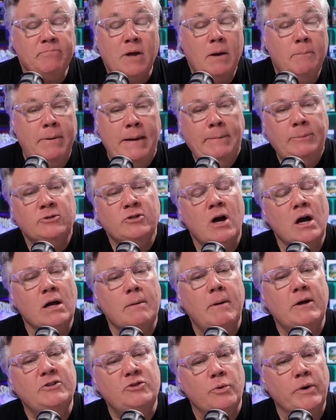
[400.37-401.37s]
people talk
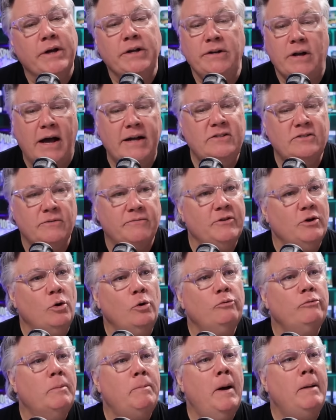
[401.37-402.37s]
about doing a Knights of the
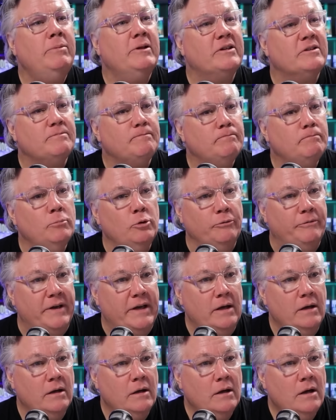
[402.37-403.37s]
Old Republic
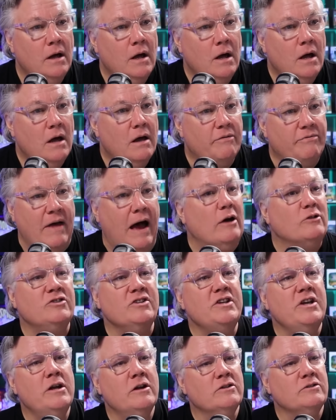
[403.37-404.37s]
movie, thousand
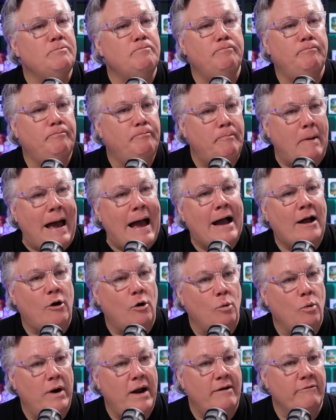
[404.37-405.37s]
years back or
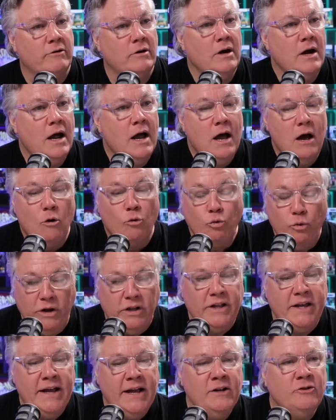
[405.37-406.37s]
whatever,
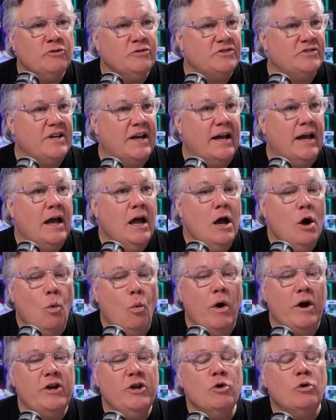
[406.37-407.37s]
really interesting,
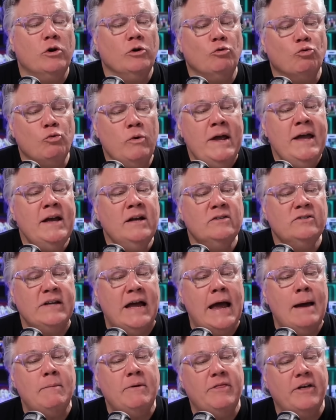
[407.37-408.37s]
where you could
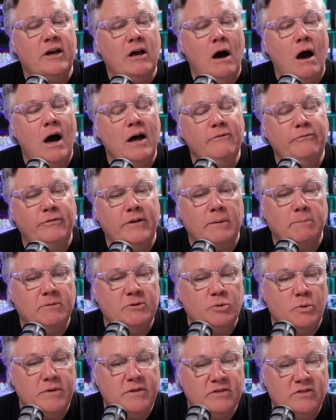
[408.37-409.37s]
re-examine the conflict
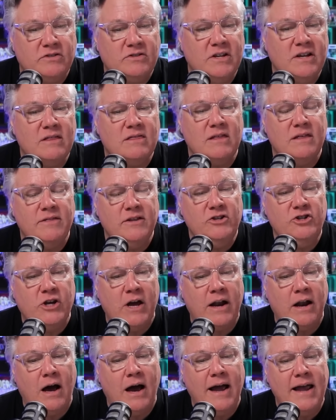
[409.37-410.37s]
between the Sith and the
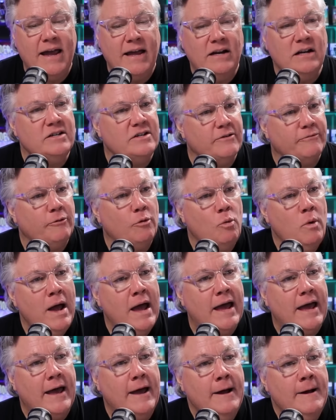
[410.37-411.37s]
Jedi in a different
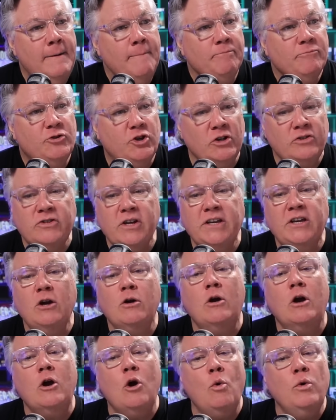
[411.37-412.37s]
way. Just like you
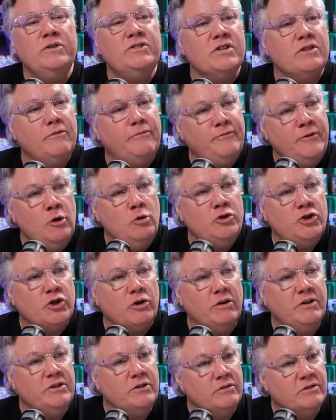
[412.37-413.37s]
could go into the future
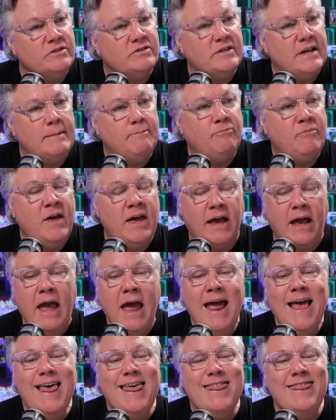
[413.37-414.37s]
and do the same thing.
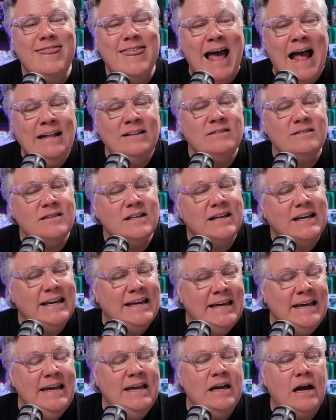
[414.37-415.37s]
That's the
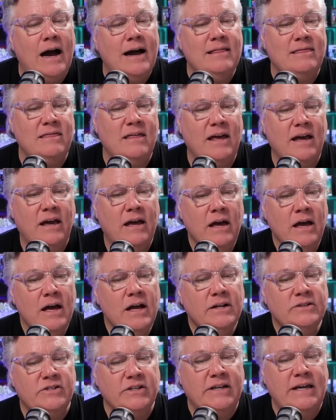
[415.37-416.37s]
key, I think,
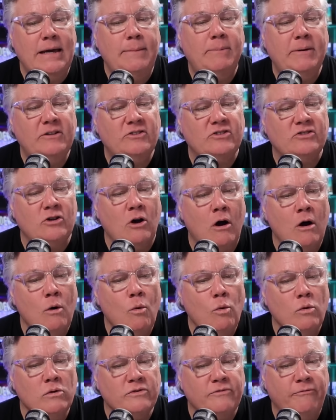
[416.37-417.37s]
to keeping Star
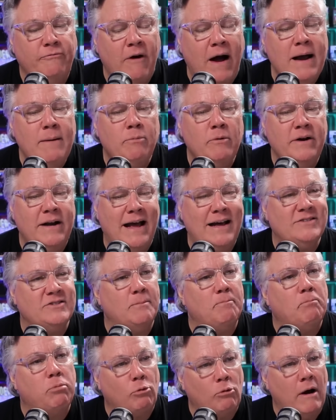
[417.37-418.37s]
Wars vibrant as a
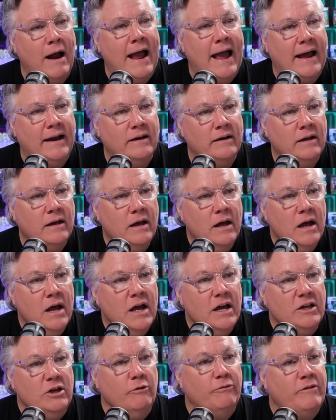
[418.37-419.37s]
brand.
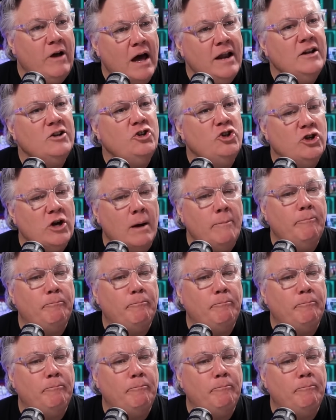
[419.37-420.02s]
You've got to jump